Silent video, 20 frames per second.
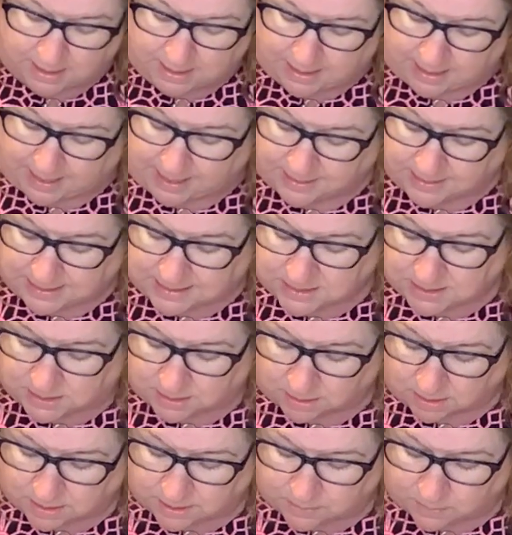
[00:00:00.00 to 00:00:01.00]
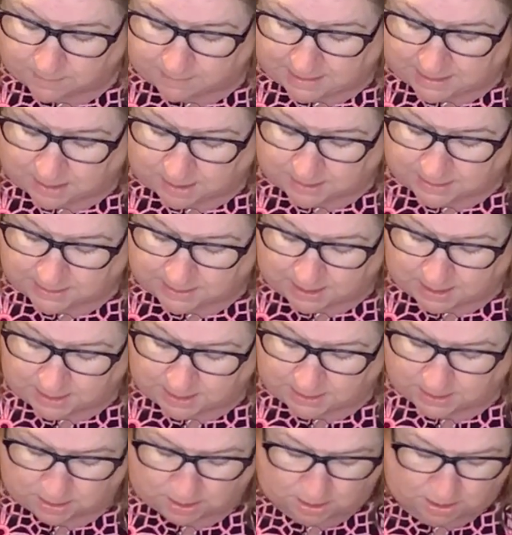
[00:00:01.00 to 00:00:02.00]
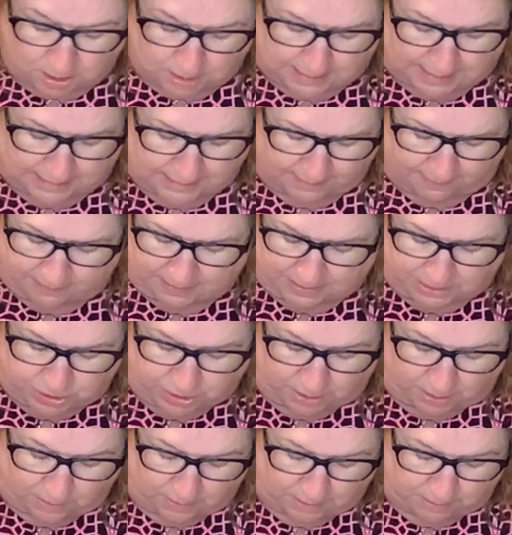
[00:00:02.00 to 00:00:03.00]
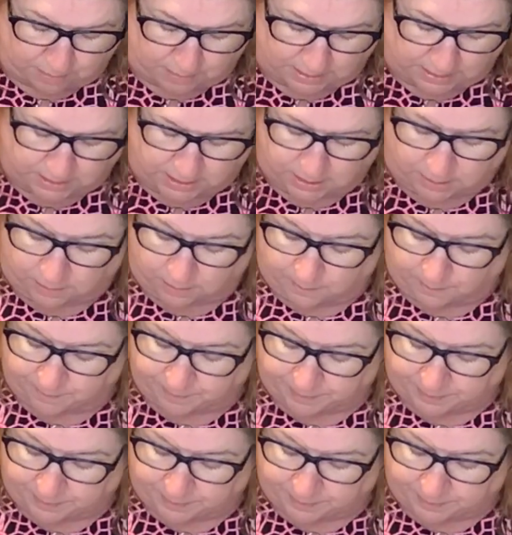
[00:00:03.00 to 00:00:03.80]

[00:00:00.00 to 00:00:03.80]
And they still do American Idol. I love that show. I really do.